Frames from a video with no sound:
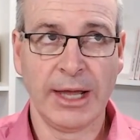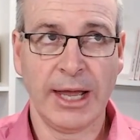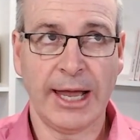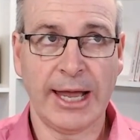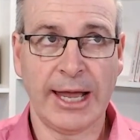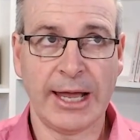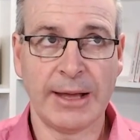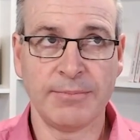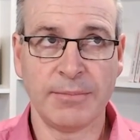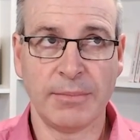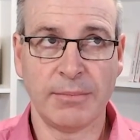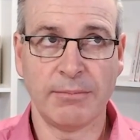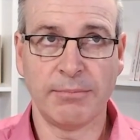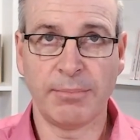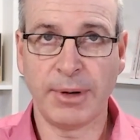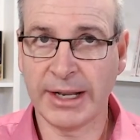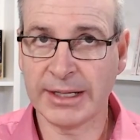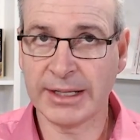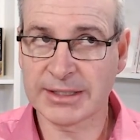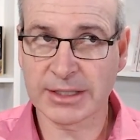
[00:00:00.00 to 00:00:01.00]

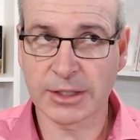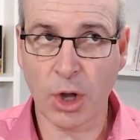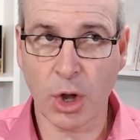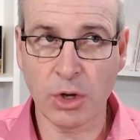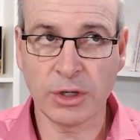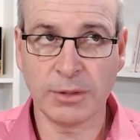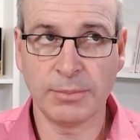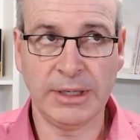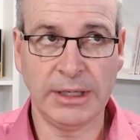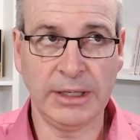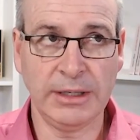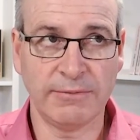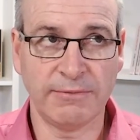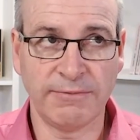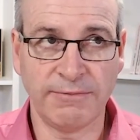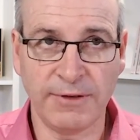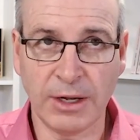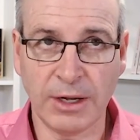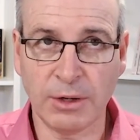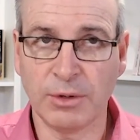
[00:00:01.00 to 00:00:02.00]
but it's going to be
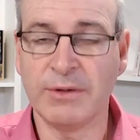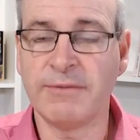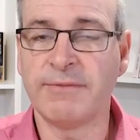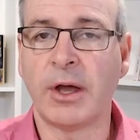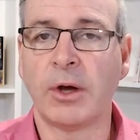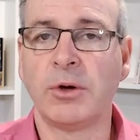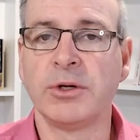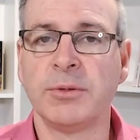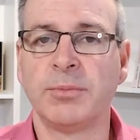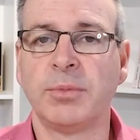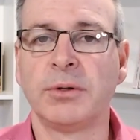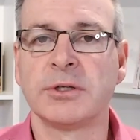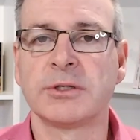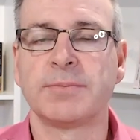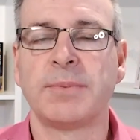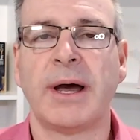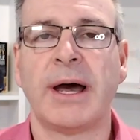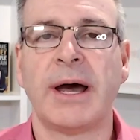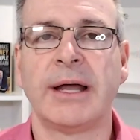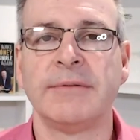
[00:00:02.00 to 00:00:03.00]
very valuable as
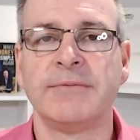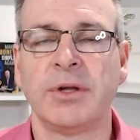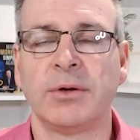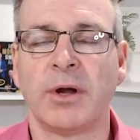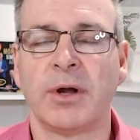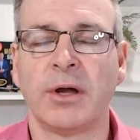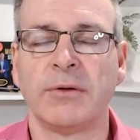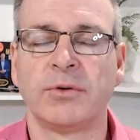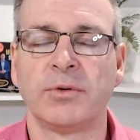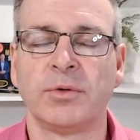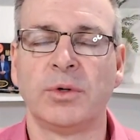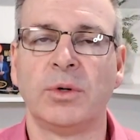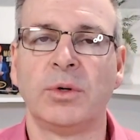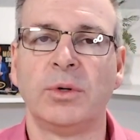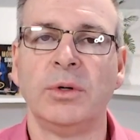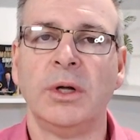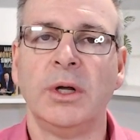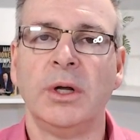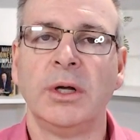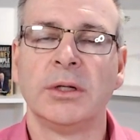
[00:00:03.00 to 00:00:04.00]
part of your
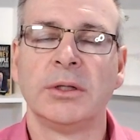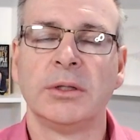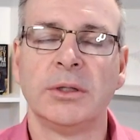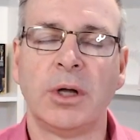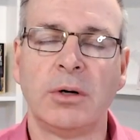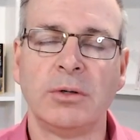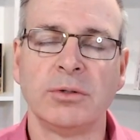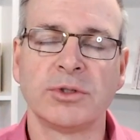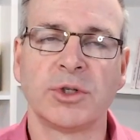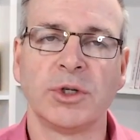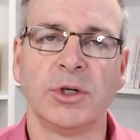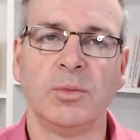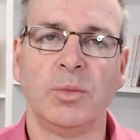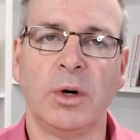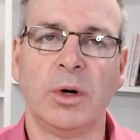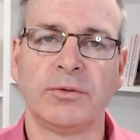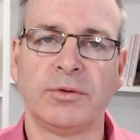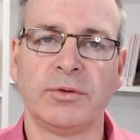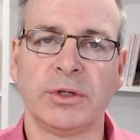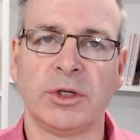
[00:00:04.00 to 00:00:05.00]
overall long-term
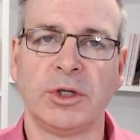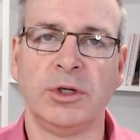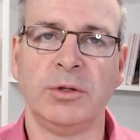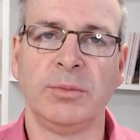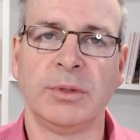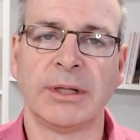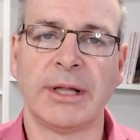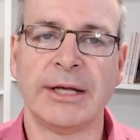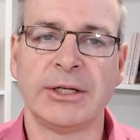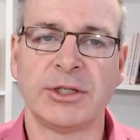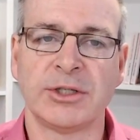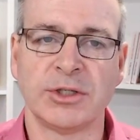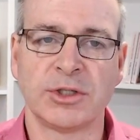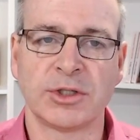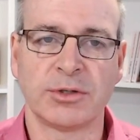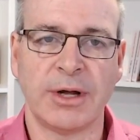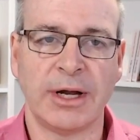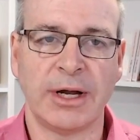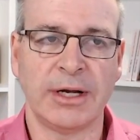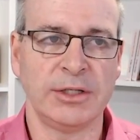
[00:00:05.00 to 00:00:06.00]
wealth accumulation
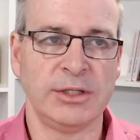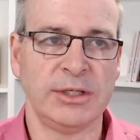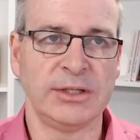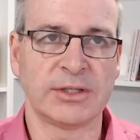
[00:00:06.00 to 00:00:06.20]
strategy.